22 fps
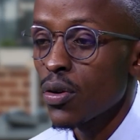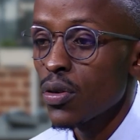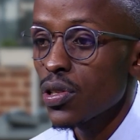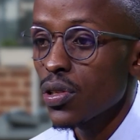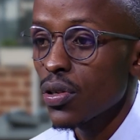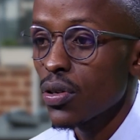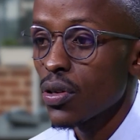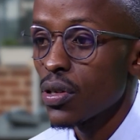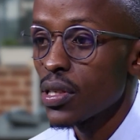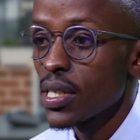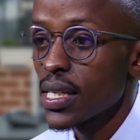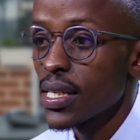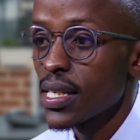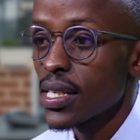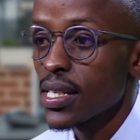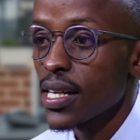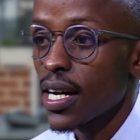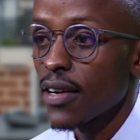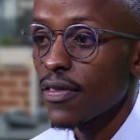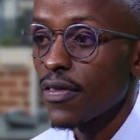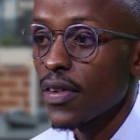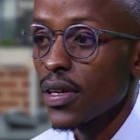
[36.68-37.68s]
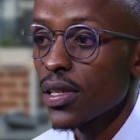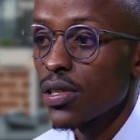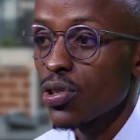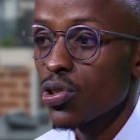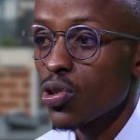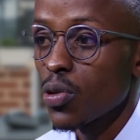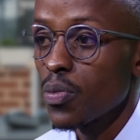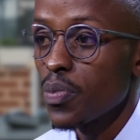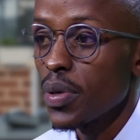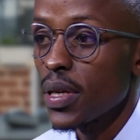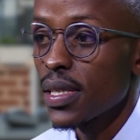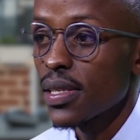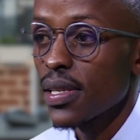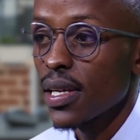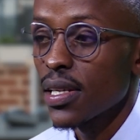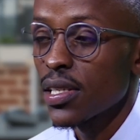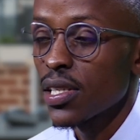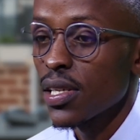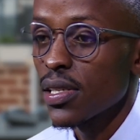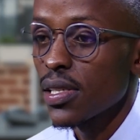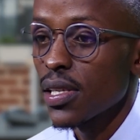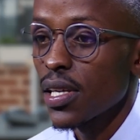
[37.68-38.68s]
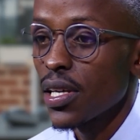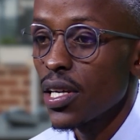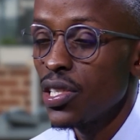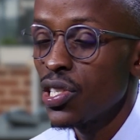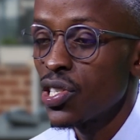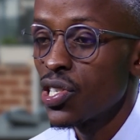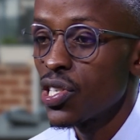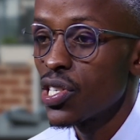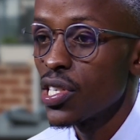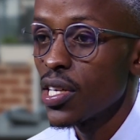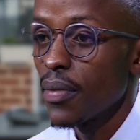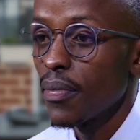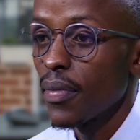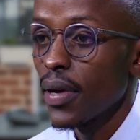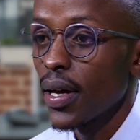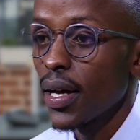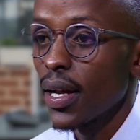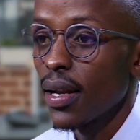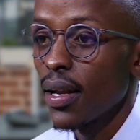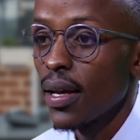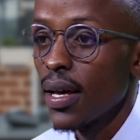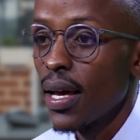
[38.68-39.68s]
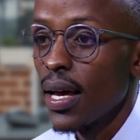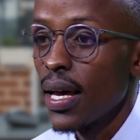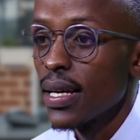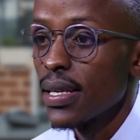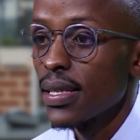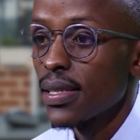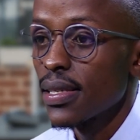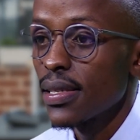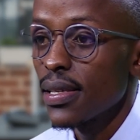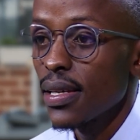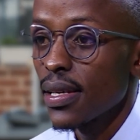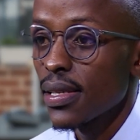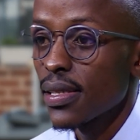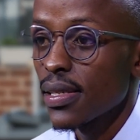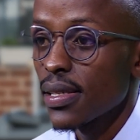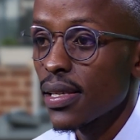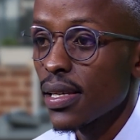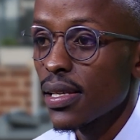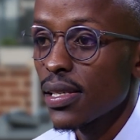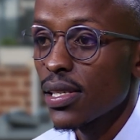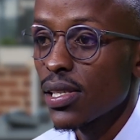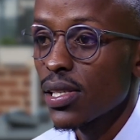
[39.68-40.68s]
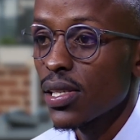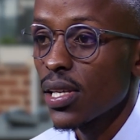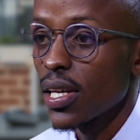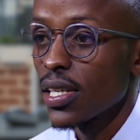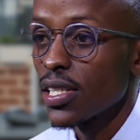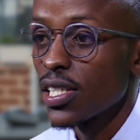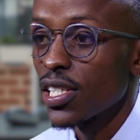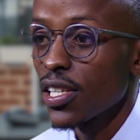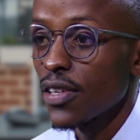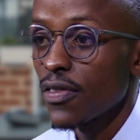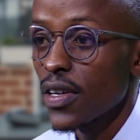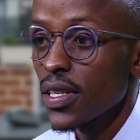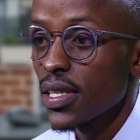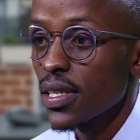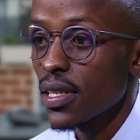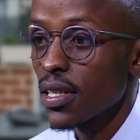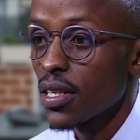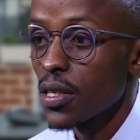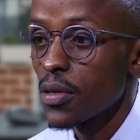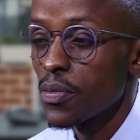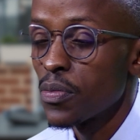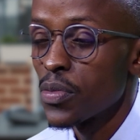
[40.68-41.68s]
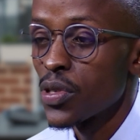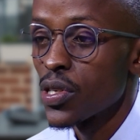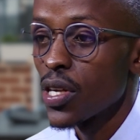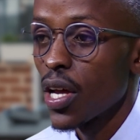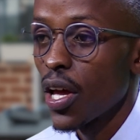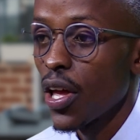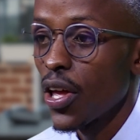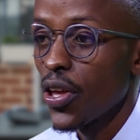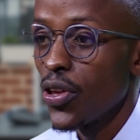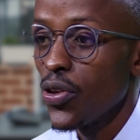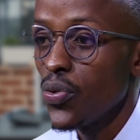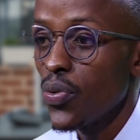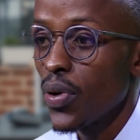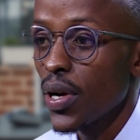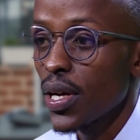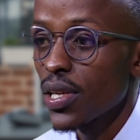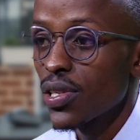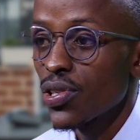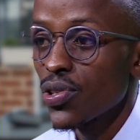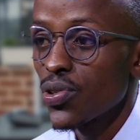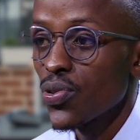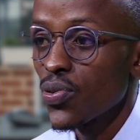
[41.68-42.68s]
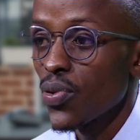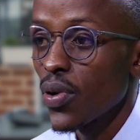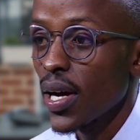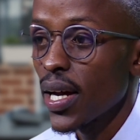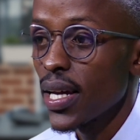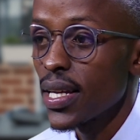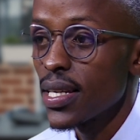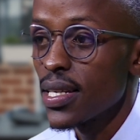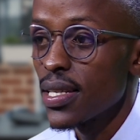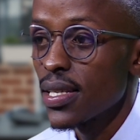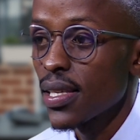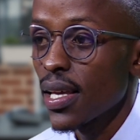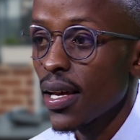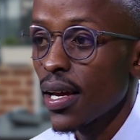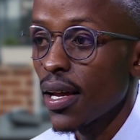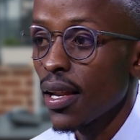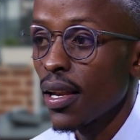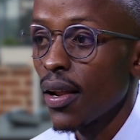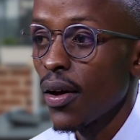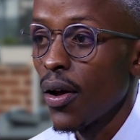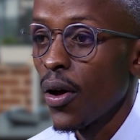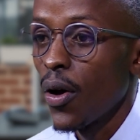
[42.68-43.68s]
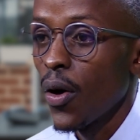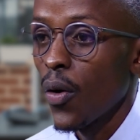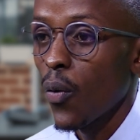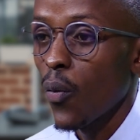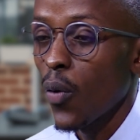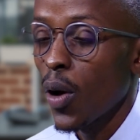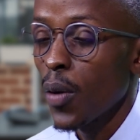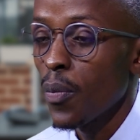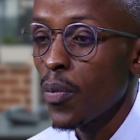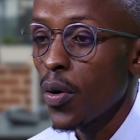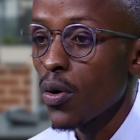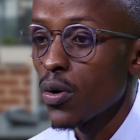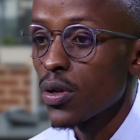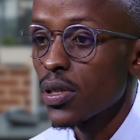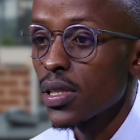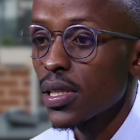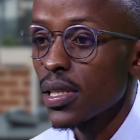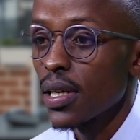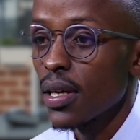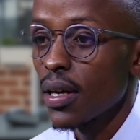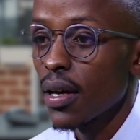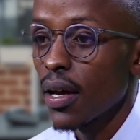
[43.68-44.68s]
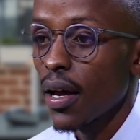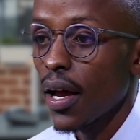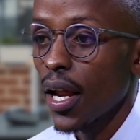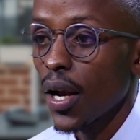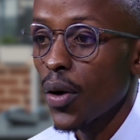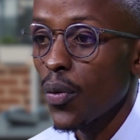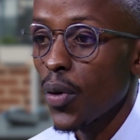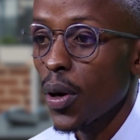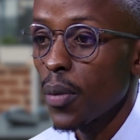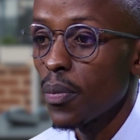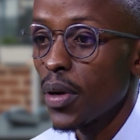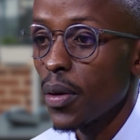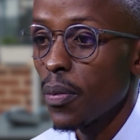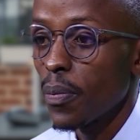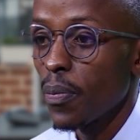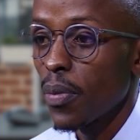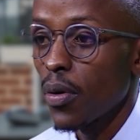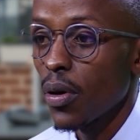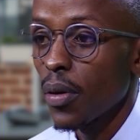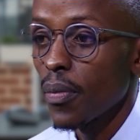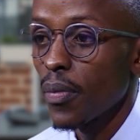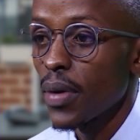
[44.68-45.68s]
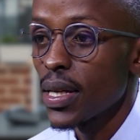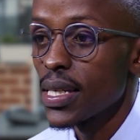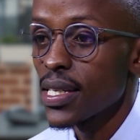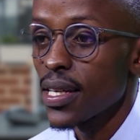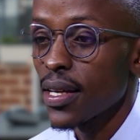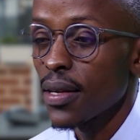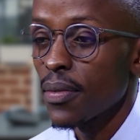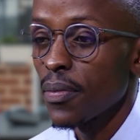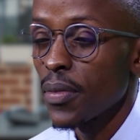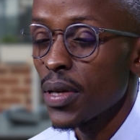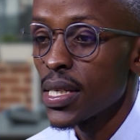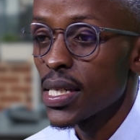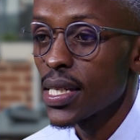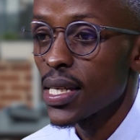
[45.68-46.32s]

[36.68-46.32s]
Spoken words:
The course content covers topics such as HTML, CSS, JavaScript, UX/UI design, web hosting, and web deployment